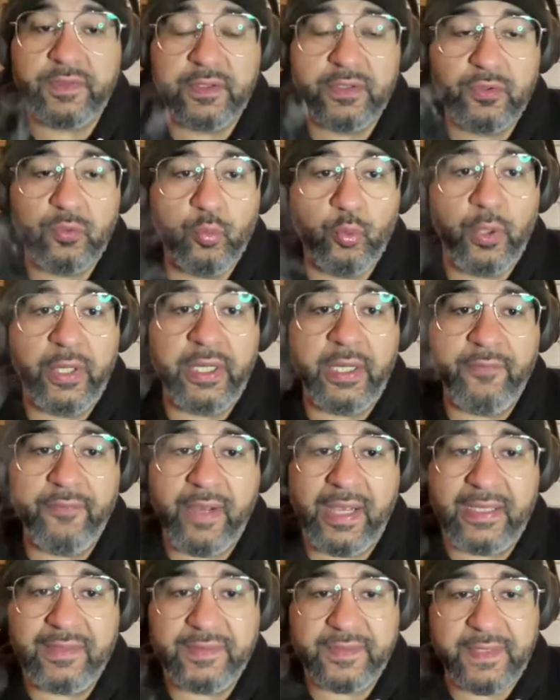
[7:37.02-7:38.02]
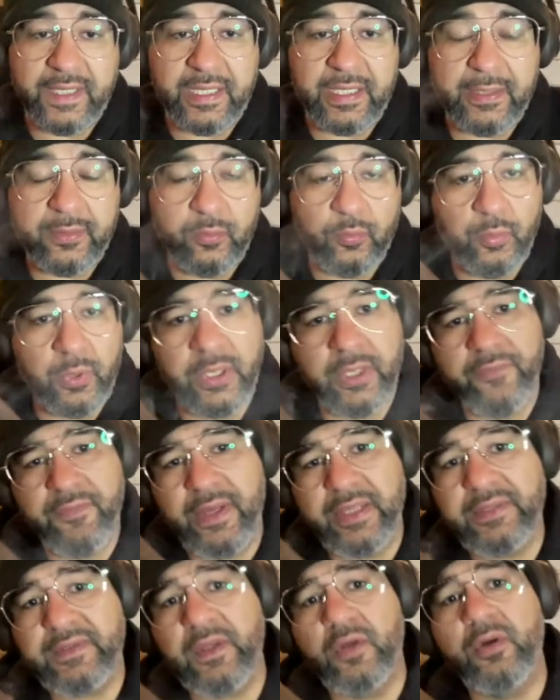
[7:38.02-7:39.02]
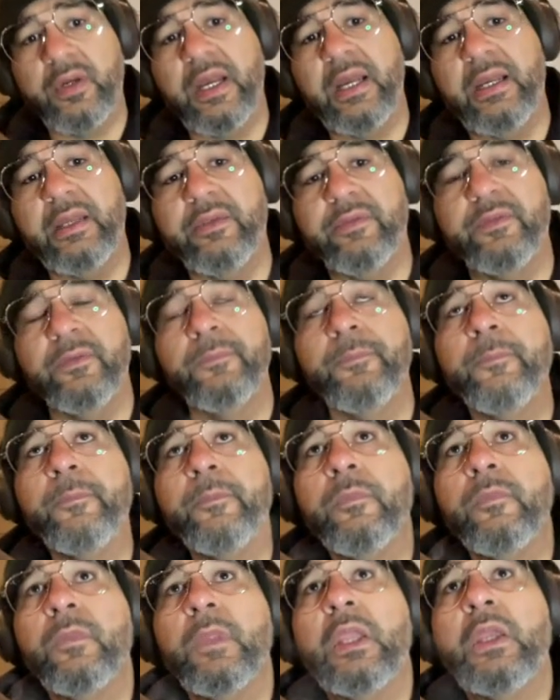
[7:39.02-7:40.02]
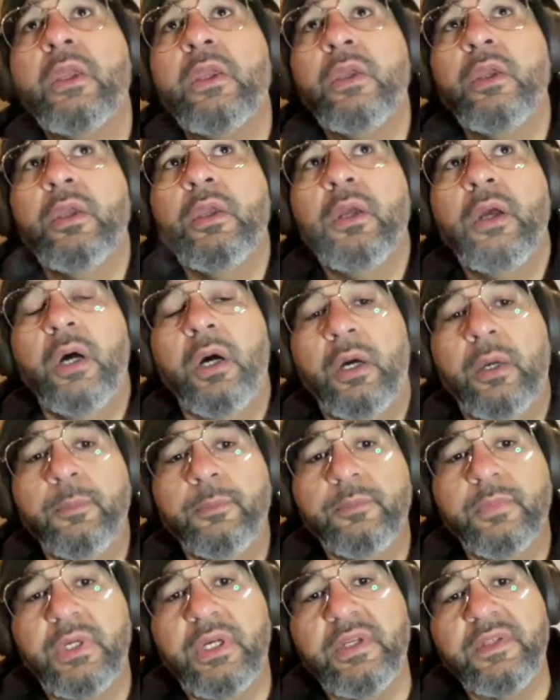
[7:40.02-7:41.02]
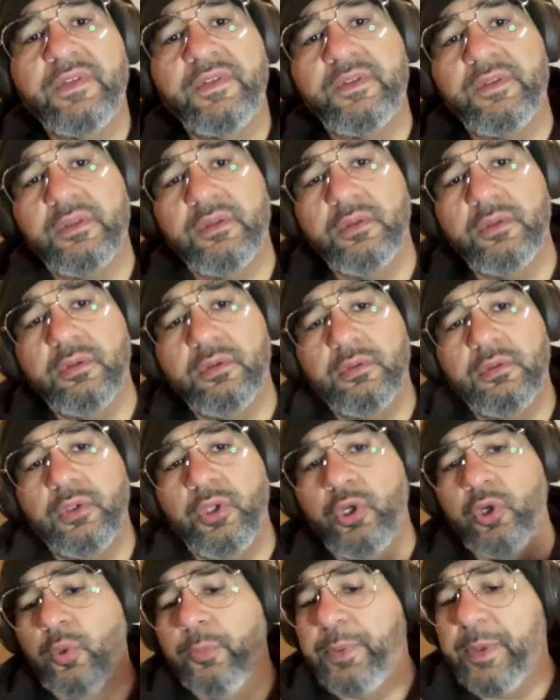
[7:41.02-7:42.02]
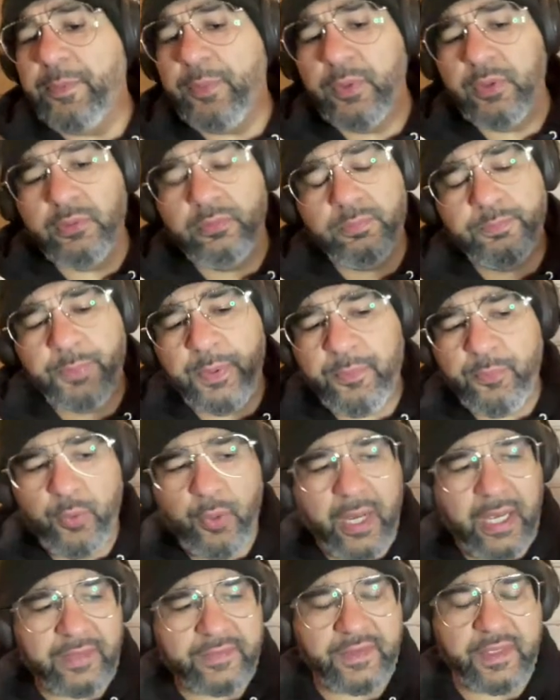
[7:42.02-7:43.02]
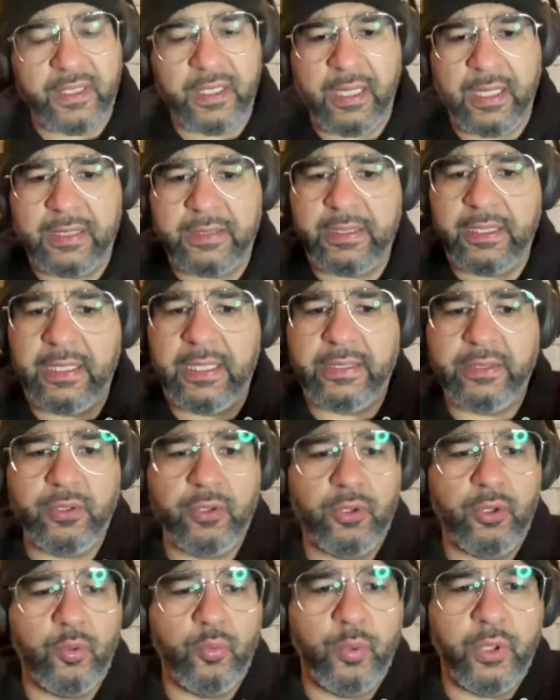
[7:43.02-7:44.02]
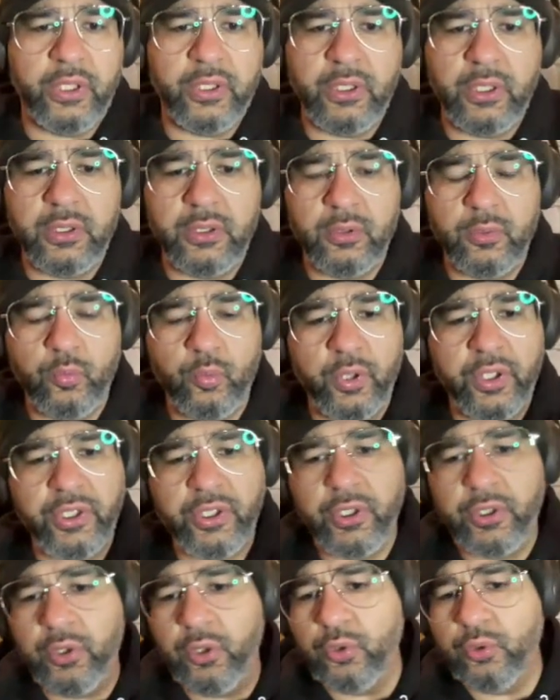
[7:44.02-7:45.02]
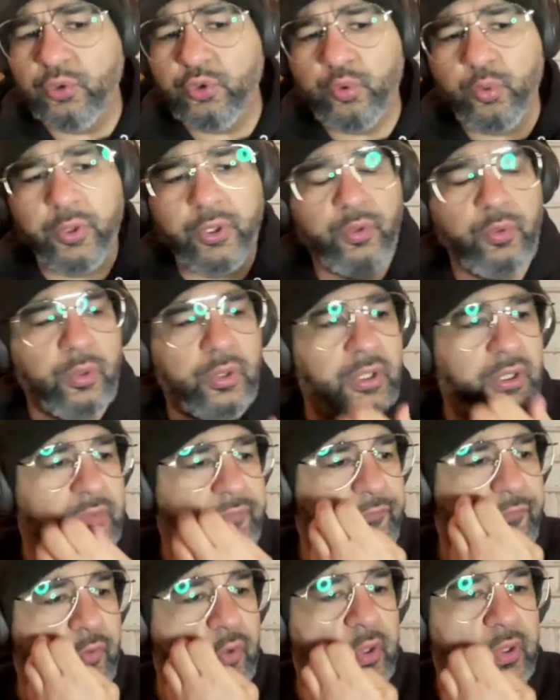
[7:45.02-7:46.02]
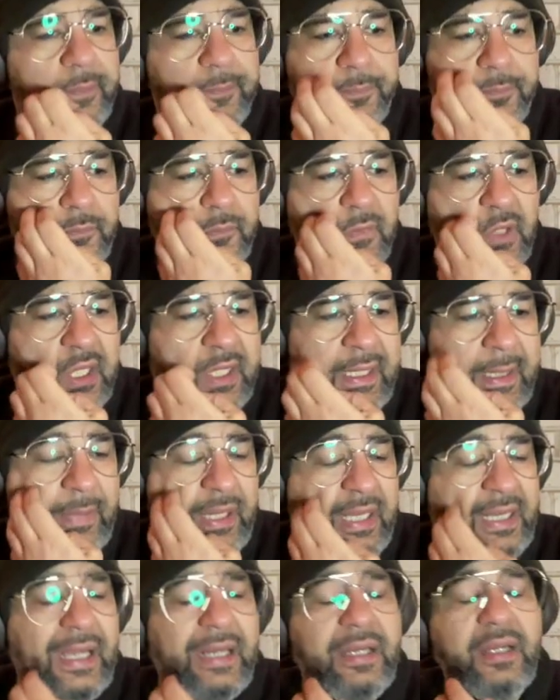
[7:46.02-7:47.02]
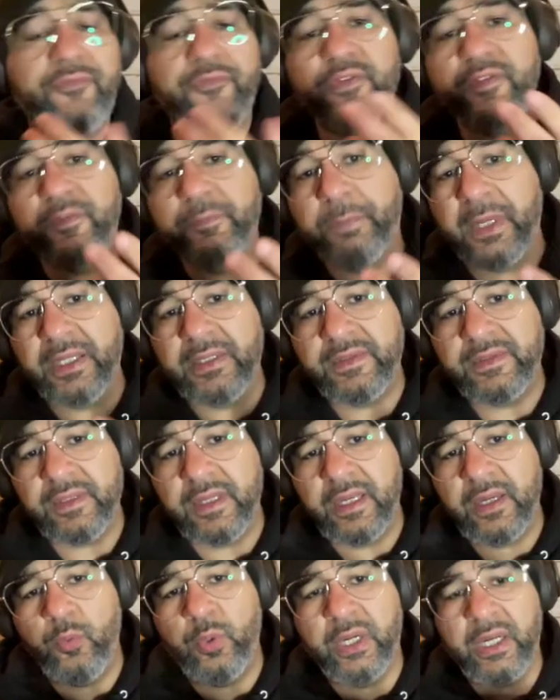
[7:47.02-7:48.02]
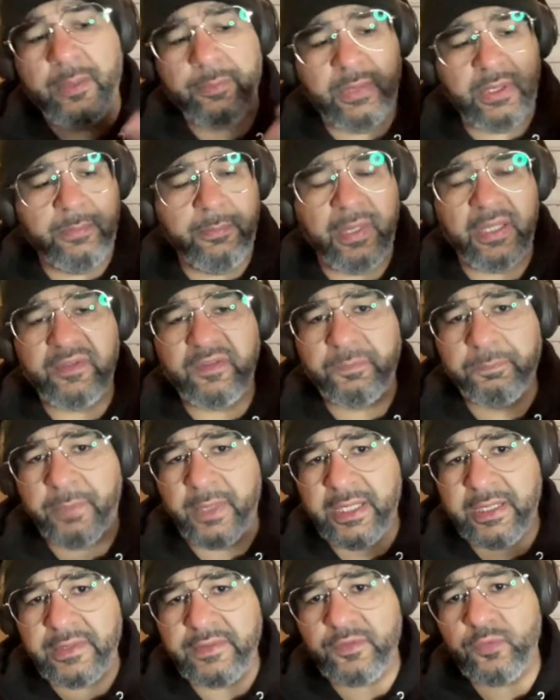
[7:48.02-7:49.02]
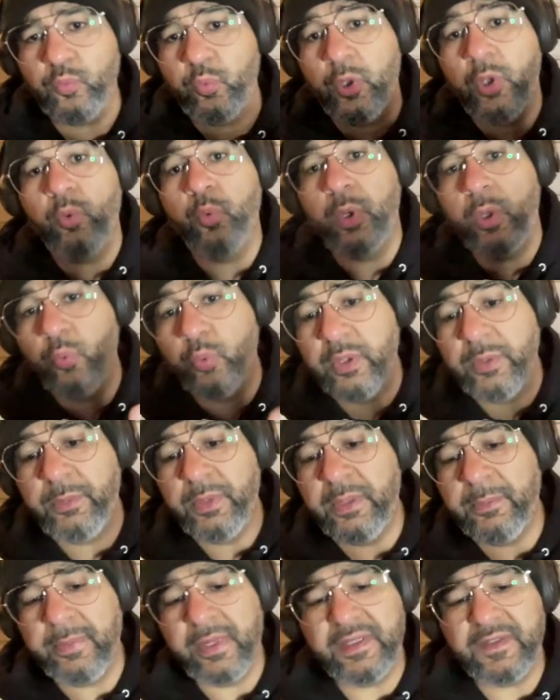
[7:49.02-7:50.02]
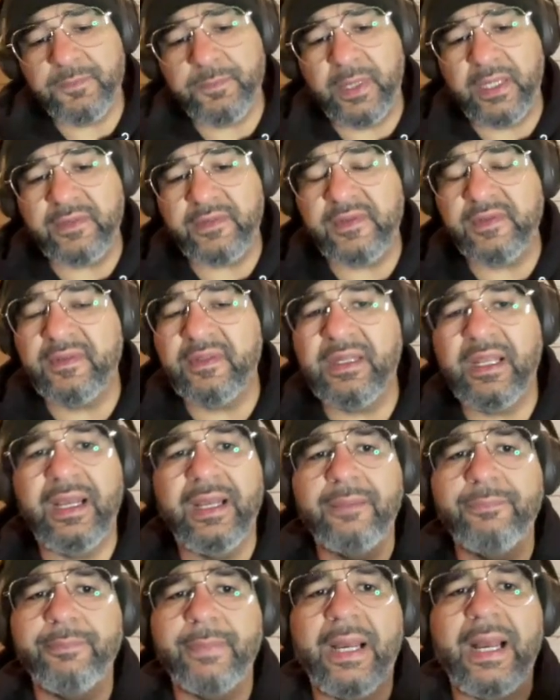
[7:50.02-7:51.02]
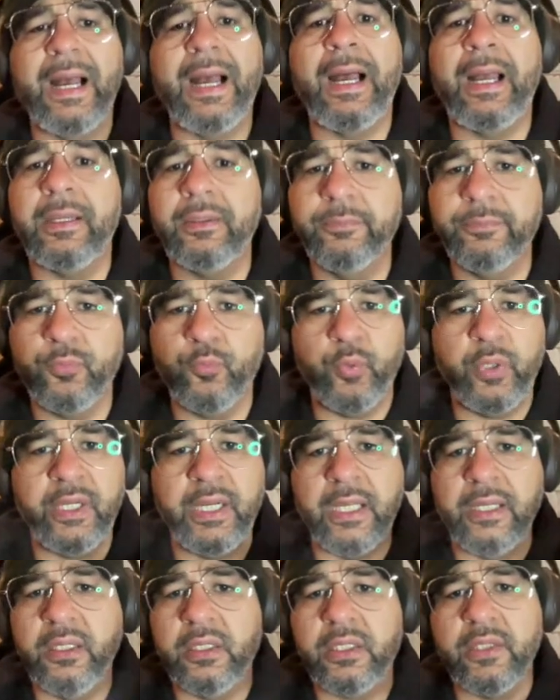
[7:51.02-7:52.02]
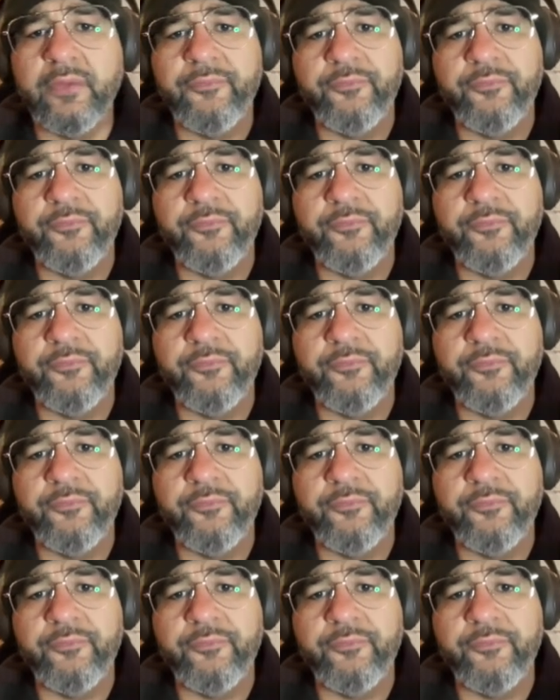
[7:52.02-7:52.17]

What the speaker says: is whenever I tell guys, because people ask a lot. They're like, what are your notes? What do you look for? And I'm like, I look for spice. And what I mean by spice, well, what we mean by spice is not hot. We're not looking